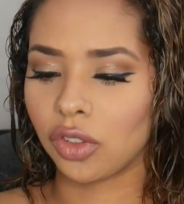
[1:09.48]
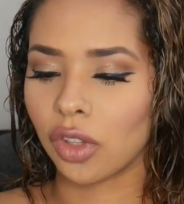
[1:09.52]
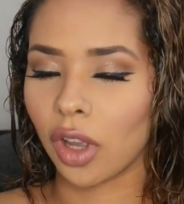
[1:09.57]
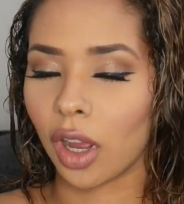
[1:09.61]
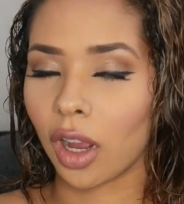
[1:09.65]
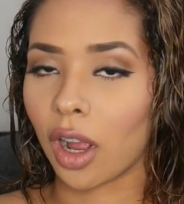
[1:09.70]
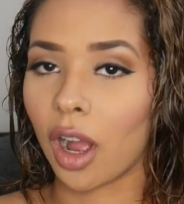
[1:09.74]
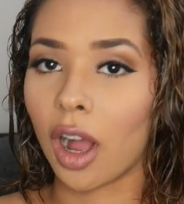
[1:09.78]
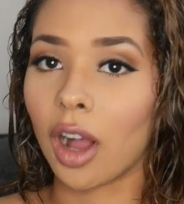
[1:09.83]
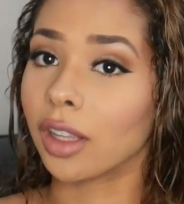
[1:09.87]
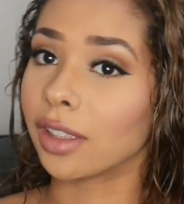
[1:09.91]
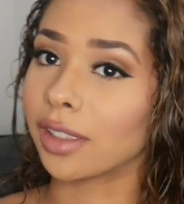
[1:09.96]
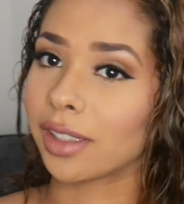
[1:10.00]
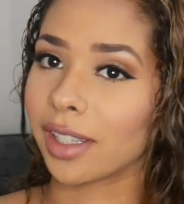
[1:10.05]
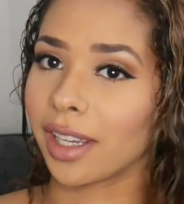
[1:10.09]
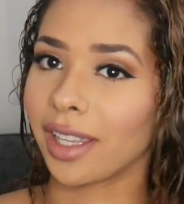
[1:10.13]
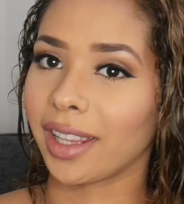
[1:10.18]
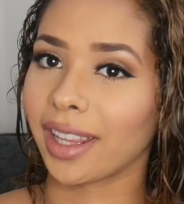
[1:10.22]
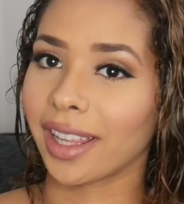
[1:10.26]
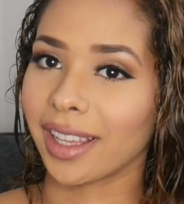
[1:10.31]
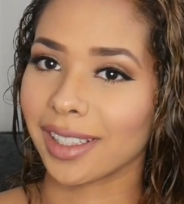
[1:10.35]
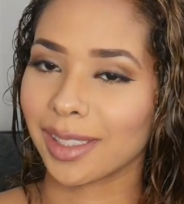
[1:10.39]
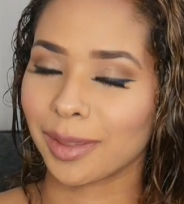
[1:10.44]
I can't
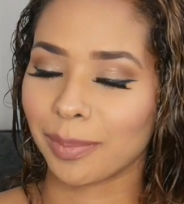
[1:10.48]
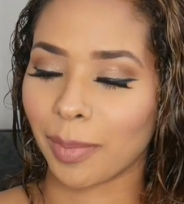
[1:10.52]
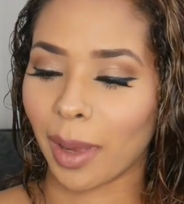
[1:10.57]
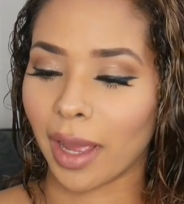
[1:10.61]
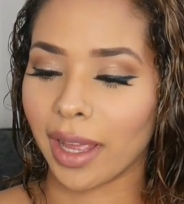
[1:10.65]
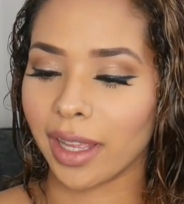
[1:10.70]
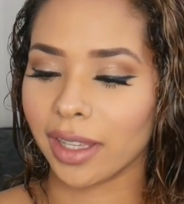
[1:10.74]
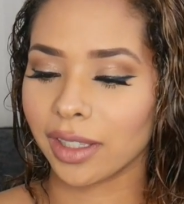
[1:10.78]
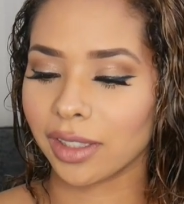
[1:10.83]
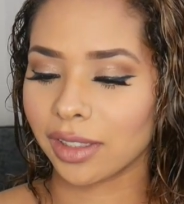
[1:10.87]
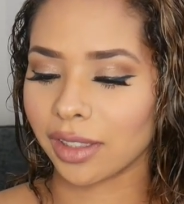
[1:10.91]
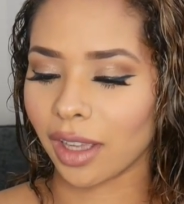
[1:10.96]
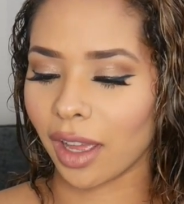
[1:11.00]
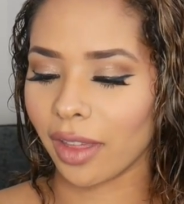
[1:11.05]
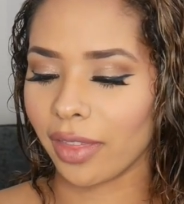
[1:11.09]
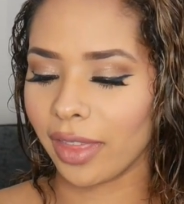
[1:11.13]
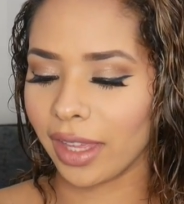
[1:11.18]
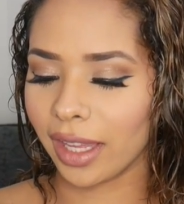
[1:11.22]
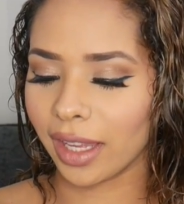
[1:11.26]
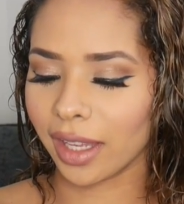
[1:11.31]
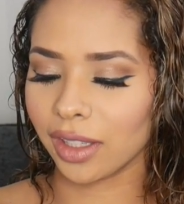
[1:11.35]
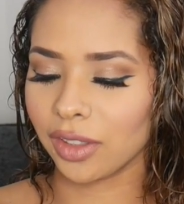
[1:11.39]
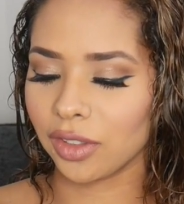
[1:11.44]
say this, but I
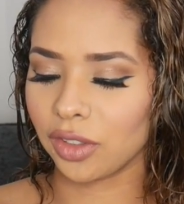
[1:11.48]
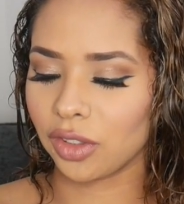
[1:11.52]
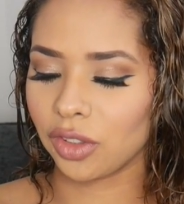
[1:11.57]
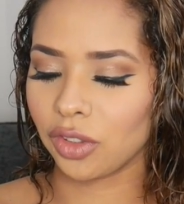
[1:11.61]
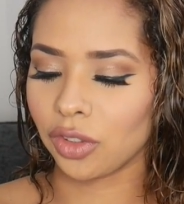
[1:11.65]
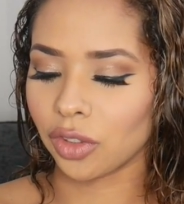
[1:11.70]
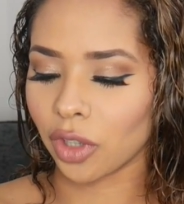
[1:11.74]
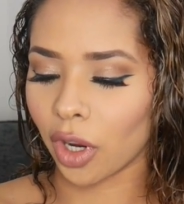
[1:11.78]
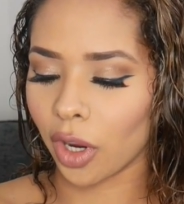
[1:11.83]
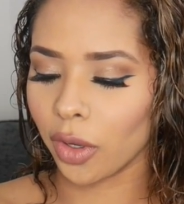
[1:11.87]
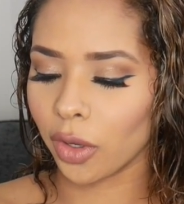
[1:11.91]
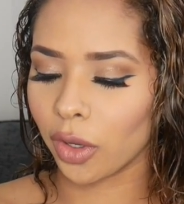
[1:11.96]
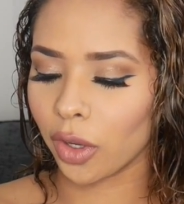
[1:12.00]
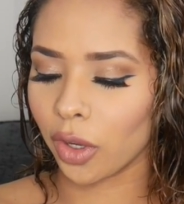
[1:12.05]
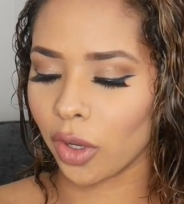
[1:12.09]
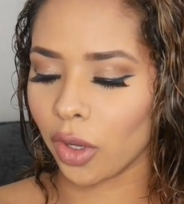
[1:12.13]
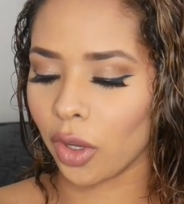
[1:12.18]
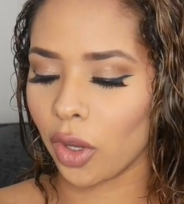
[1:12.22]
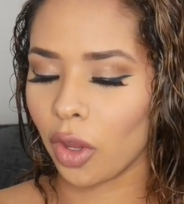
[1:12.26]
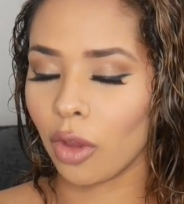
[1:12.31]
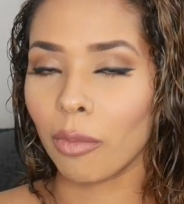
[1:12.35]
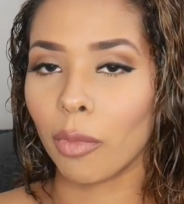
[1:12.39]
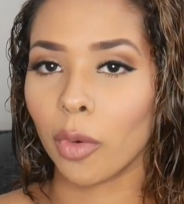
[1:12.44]
think it's
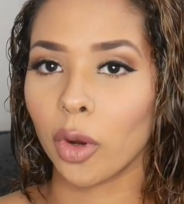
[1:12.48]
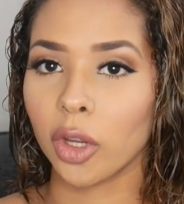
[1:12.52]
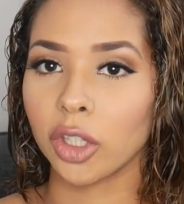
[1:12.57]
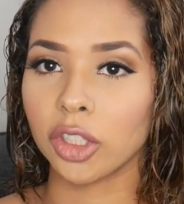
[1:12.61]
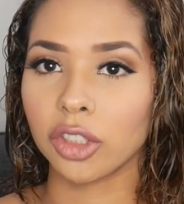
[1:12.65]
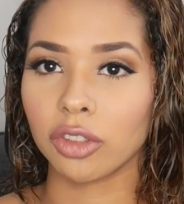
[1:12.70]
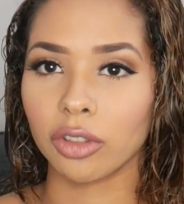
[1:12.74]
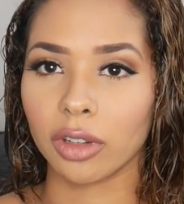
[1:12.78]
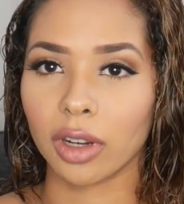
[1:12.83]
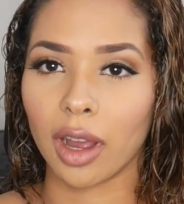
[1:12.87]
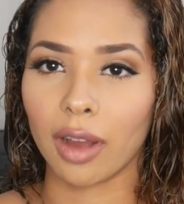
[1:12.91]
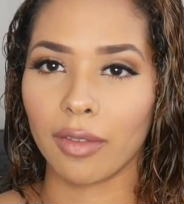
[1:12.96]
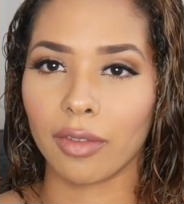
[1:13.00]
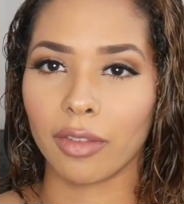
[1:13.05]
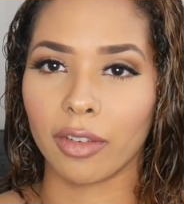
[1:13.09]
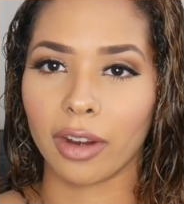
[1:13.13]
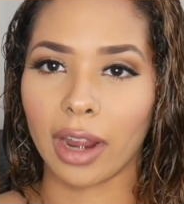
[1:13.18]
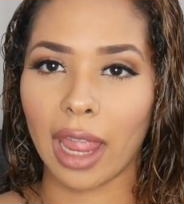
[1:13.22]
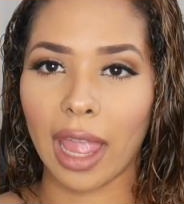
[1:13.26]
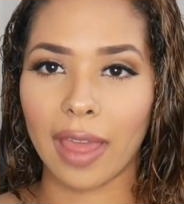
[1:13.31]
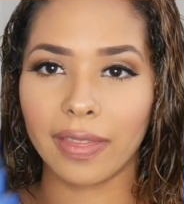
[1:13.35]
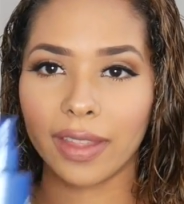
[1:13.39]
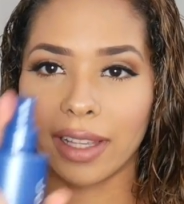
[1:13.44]
Joico Moisture
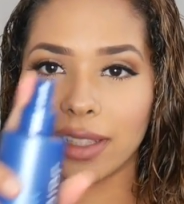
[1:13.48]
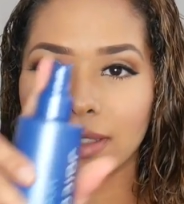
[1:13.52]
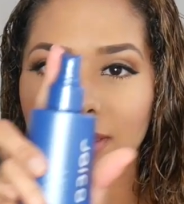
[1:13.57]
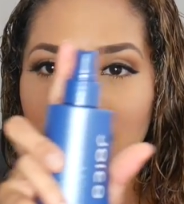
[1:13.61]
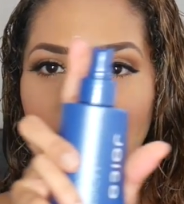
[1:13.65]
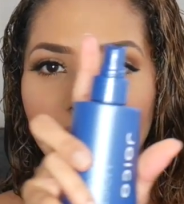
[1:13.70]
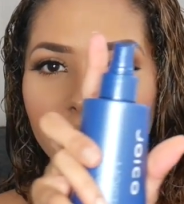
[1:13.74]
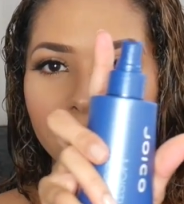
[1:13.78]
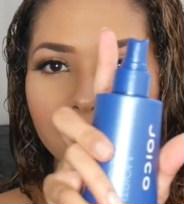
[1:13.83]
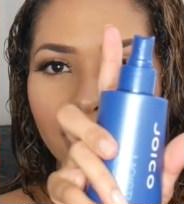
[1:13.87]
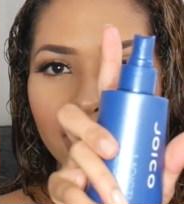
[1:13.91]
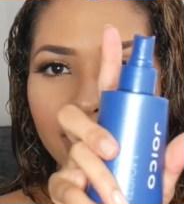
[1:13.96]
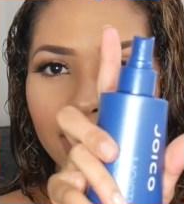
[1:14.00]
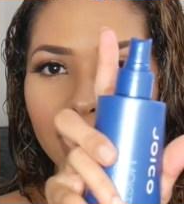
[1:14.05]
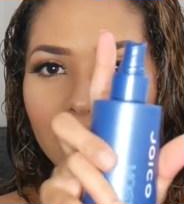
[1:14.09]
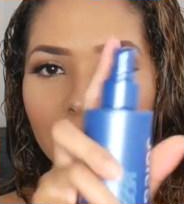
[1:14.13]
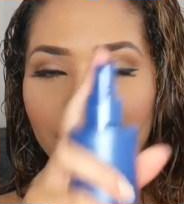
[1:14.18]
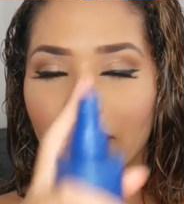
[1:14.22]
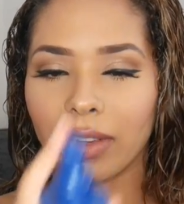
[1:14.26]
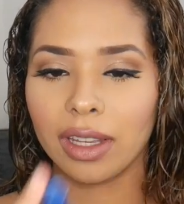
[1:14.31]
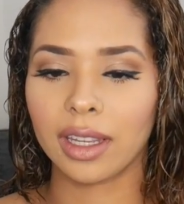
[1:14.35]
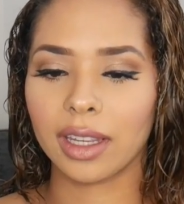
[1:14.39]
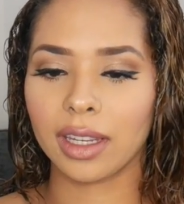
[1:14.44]
Recovery, and this is a
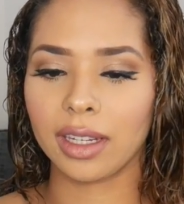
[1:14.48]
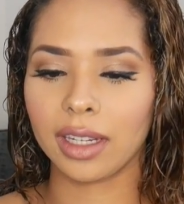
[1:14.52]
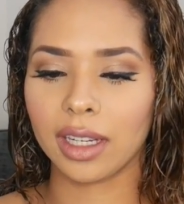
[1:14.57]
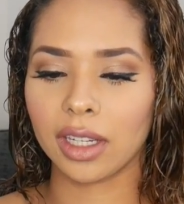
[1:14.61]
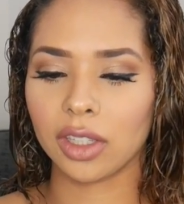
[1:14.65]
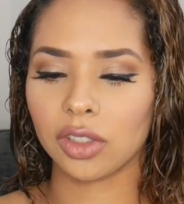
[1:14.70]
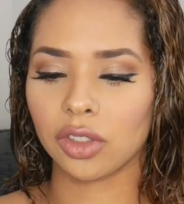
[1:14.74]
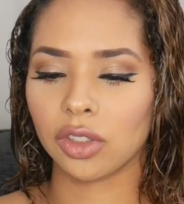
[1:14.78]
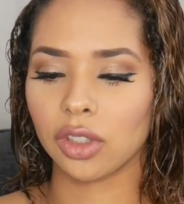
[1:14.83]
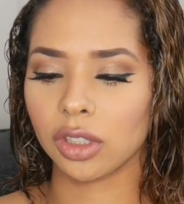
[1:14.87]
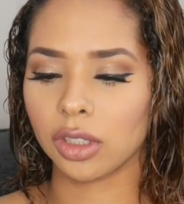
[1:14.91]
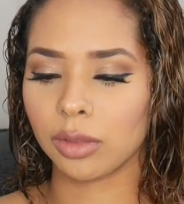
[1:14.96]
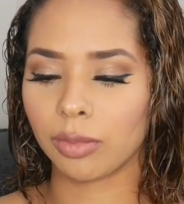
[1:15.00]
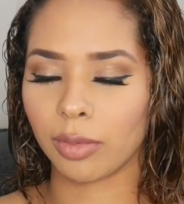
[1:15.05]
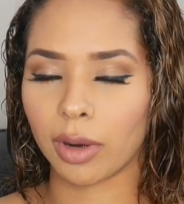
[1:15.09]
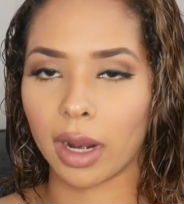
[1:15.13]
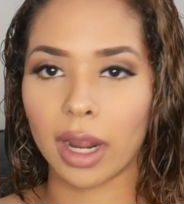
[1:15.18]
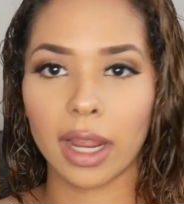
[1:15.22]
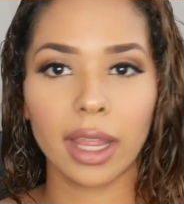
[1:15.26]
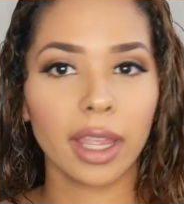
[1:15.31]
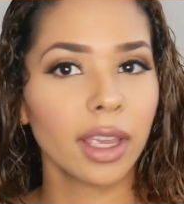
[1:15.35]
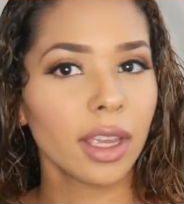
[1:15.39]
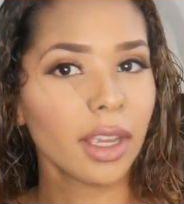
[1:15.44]
leave-in conditioner
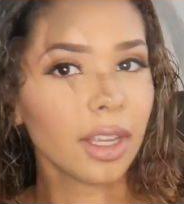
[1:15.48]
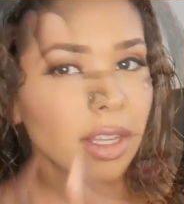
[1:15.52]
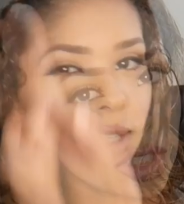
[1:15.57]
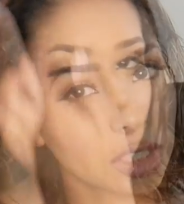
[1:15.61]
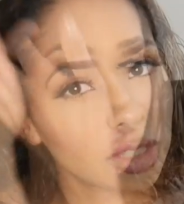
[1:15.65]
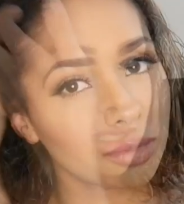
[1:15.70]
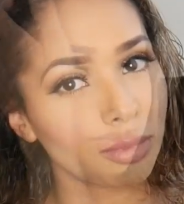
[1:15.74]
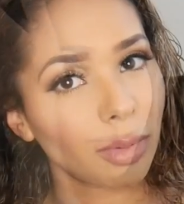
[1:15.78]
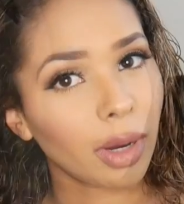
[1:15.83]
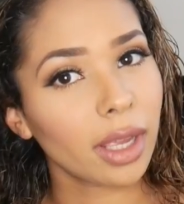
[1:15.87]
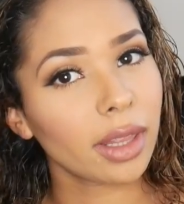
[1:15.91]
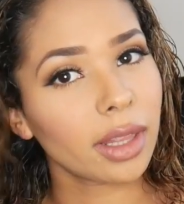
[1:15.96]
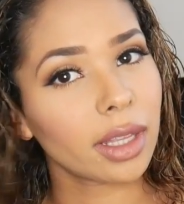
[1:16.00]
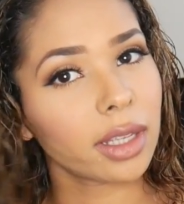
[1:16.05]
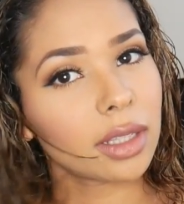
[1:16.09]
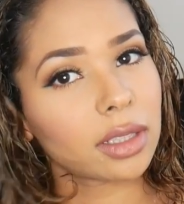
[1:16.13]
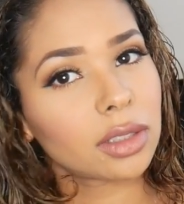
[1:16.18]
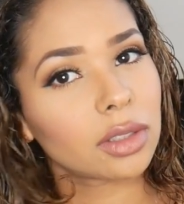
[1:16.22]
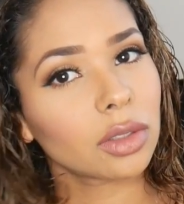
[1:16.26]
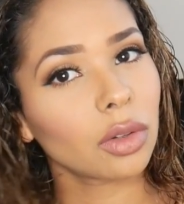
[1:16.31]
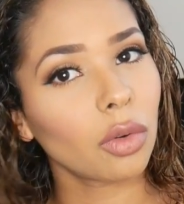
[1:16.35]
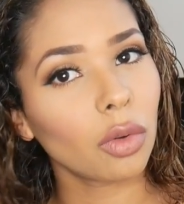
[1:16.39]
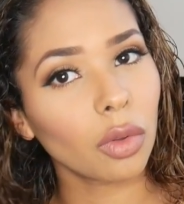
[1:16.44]
spray. Spray
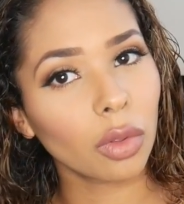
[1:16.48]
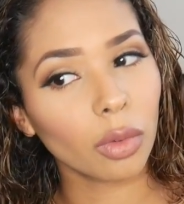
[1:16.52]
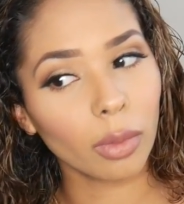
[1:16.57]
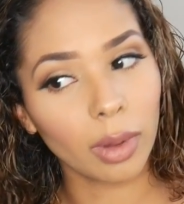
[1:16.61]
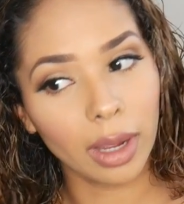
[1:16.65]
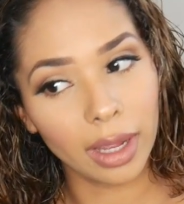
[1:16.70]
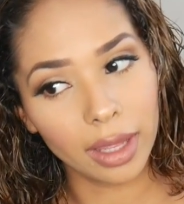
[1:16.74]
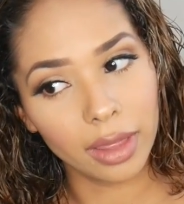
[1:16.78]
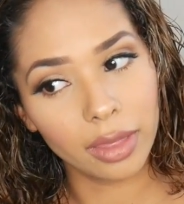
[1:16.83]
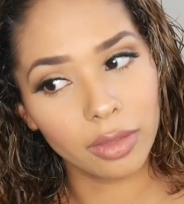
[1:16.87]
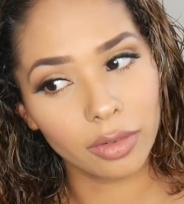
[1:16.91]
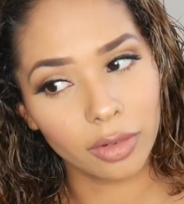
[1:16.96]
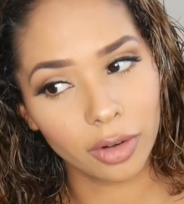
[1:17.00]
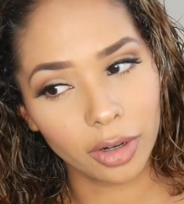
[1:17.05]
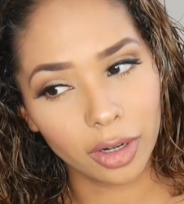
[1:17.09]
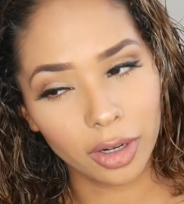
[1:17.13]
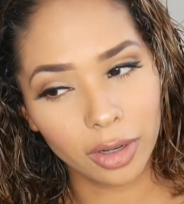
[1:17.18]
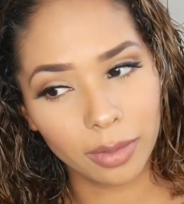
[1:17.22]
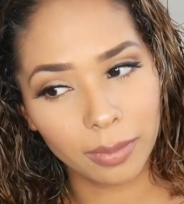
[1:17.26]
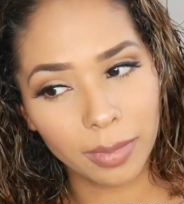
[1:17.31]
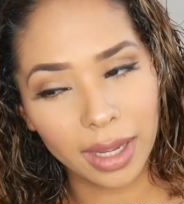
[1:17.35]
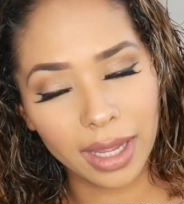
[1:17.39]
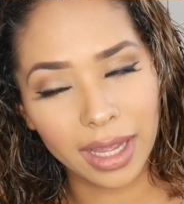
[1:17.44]
this all the way
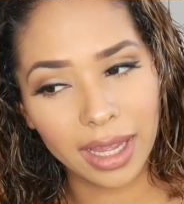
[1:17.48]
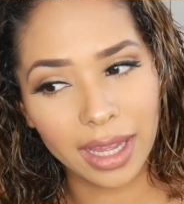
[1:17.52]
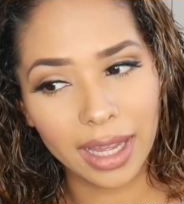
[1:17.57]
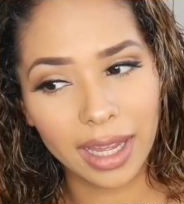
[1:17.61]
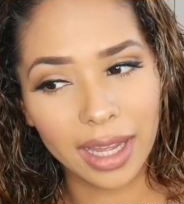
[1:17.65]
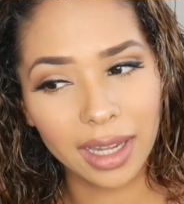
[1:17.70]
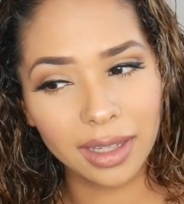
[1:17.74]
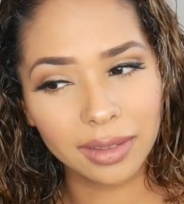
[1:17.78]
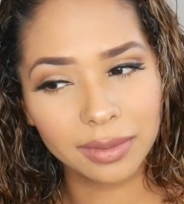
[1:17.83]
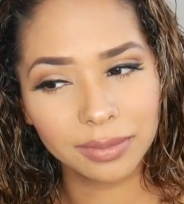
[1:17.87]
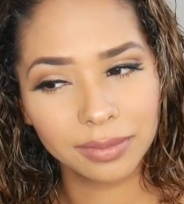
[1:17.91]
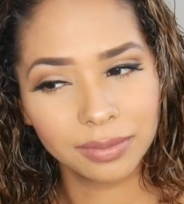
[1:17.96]
through my hair.